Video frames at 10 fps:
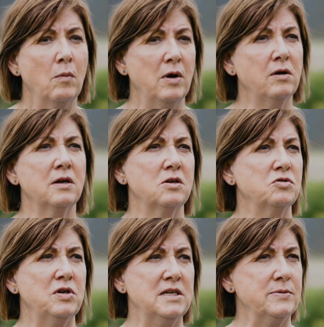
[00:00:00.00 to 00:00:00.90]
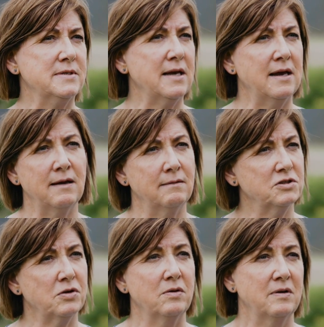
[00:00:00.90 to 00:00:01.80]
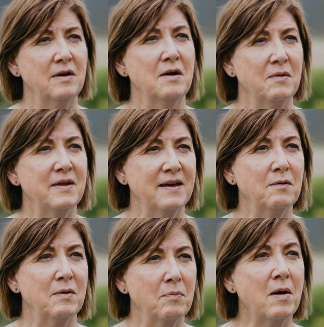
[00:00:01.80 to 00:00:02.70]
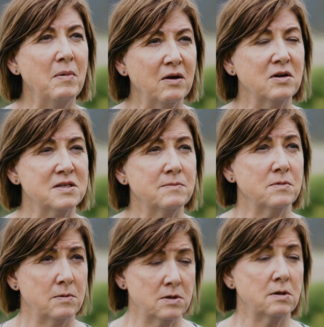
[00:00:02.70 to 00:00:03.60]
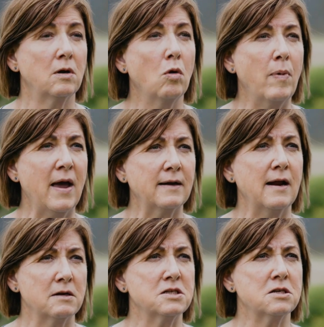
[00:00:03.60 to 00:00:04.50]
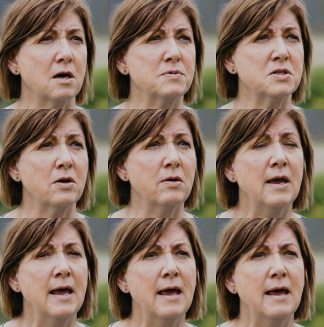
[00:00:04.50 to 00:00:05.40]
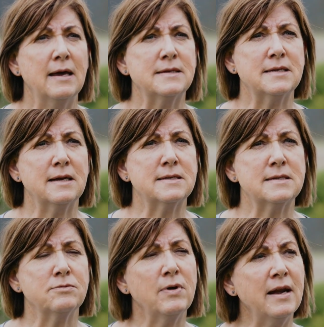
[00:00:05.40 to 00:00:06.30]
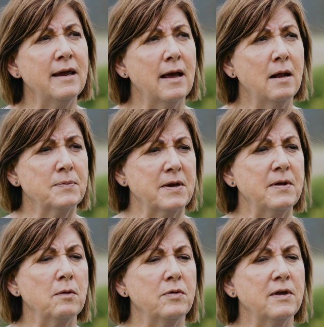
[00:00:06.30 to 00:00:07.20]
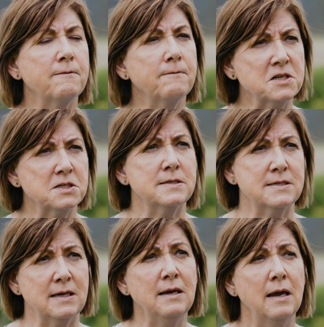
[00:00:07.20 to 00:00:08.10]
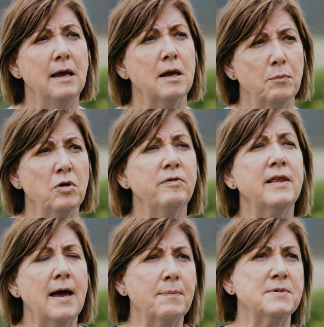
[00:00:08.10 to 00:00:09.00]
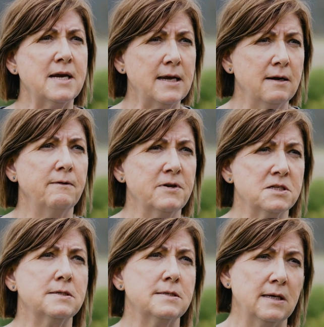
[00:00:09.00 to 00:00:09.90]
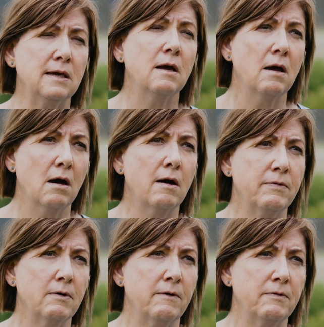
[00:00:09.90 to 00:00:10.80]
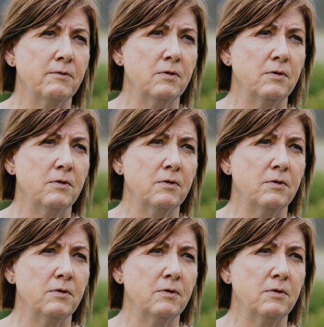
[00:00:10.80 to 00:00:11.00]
we look at the trees we say, sure, we think we probably could claw back now and stop. So it's really helped, I think, with the efficiency, improving the uptake and efficiency of the